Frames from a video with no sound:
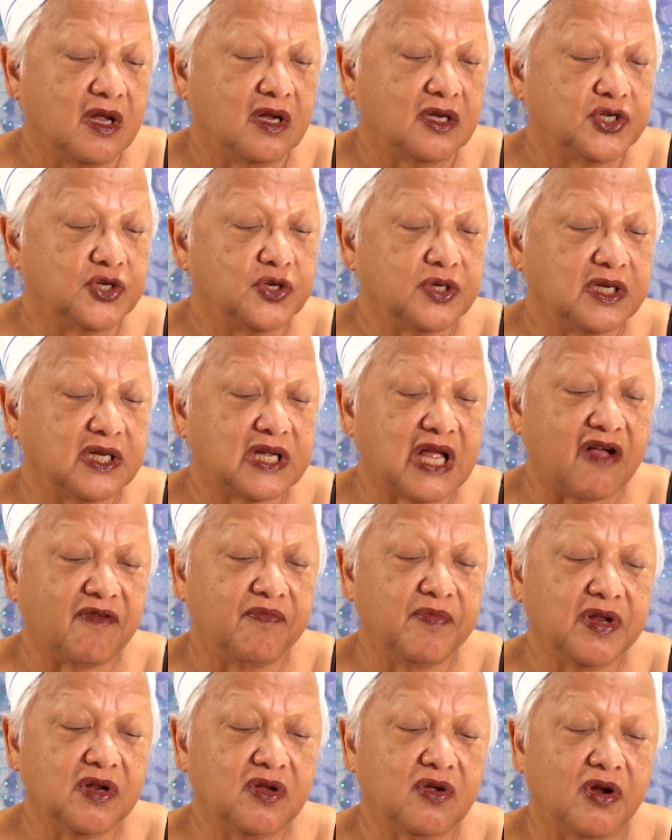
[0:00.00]
Should the
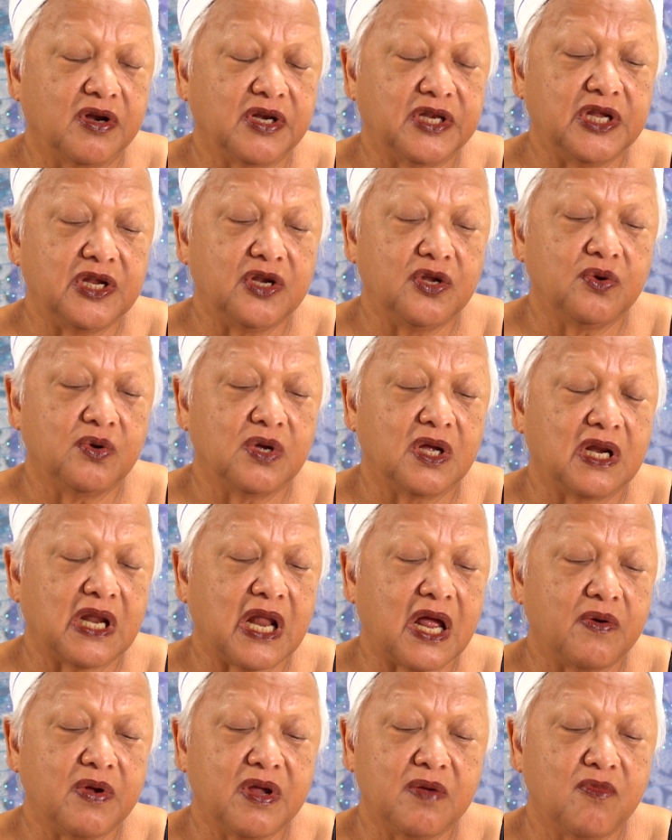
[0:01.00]
government continue
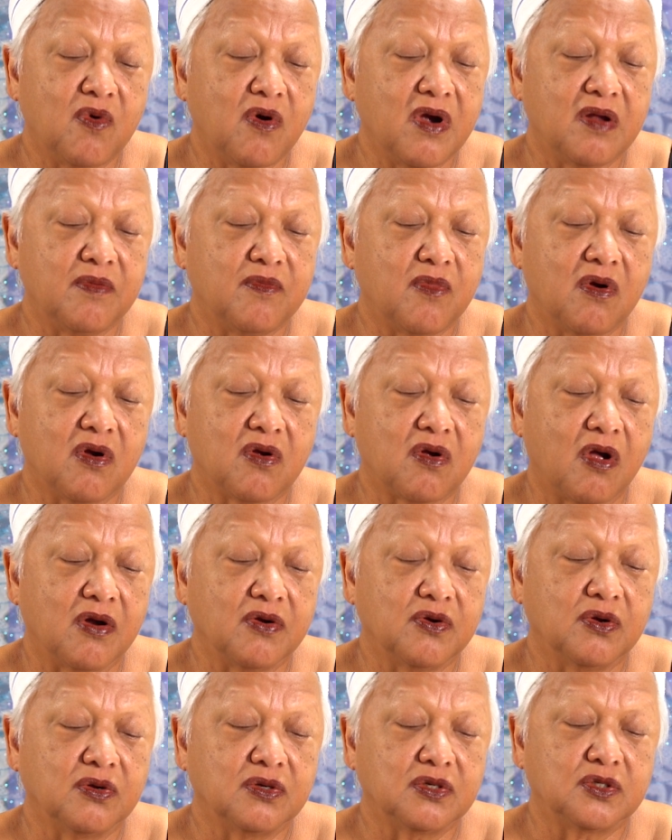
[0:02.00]
allowing more and more
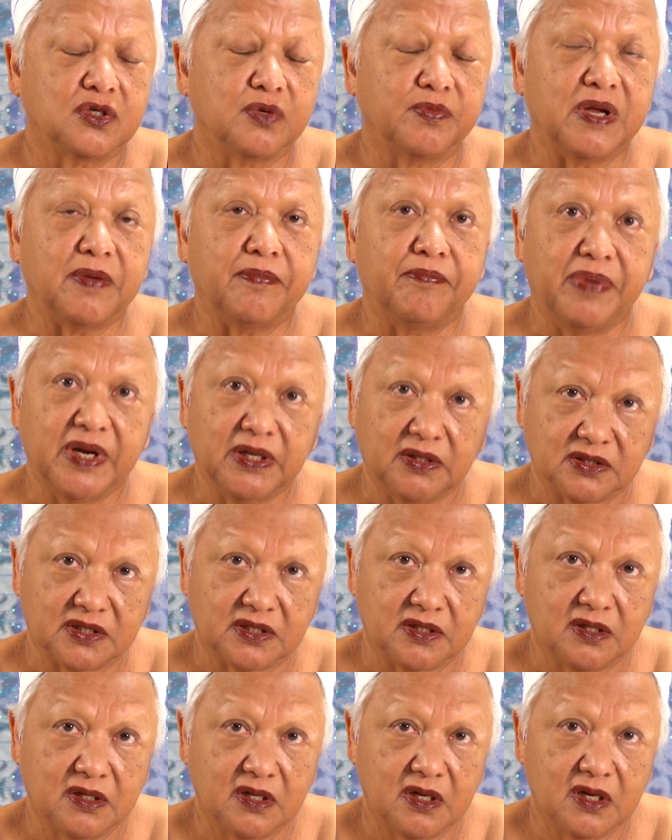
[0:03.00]
condos to be built?